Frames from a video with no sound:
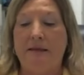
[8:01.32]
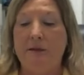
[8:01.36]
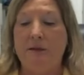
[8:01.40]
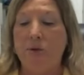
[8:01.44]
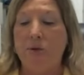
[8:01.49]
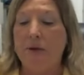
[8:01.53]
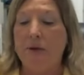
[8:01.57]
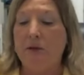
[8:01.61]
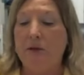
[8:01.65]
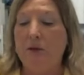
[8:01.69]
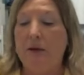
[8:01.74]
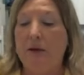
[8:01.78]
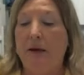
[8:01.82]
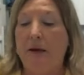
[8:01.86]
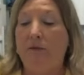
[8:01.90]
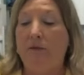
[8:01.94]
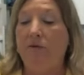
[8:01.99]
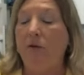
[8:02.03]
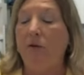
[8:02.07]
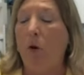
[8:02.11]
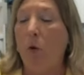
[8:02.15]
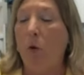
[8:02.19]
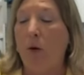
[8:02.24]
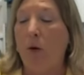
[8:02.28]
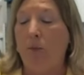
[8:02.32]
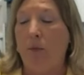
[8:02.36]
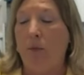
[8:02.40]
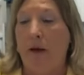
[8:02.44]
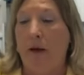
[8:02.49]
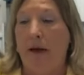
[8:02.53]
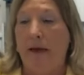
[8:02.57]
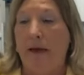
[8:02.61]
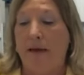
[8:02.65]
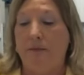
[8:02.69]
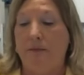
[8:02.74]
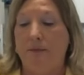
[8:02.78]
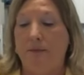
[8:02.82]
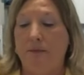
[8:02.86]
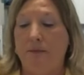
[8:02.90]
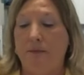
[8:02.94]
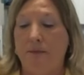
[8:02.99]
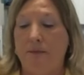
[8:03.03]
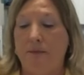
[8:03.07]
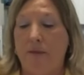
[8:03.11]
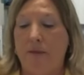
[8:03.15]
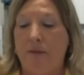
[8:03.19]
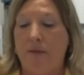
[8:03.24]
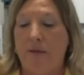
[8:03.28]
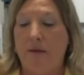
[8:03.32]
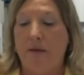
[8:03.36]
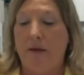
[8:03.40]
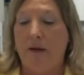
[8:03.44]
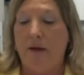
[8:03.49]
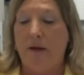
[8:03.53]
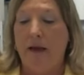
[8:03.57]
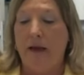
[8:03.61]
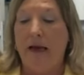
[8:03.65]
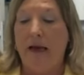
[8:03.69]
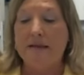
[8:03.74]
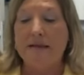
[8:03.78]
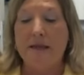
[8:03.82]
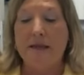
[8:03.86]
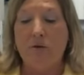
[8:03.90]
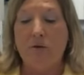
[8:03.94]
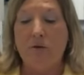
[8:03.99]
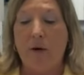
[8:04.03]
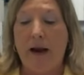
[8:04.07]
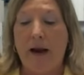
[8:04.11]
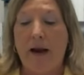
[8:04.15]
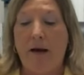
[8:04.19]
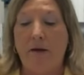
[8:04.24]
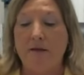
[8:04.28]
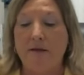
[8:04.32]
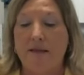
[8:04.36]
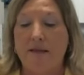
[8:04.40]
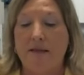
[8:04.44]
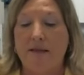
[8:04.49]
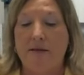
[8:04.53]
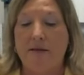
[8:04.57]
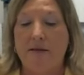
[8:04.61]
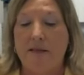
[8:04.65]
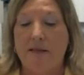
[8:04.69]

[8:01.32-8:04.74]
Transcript: include a floor plan, exit routes,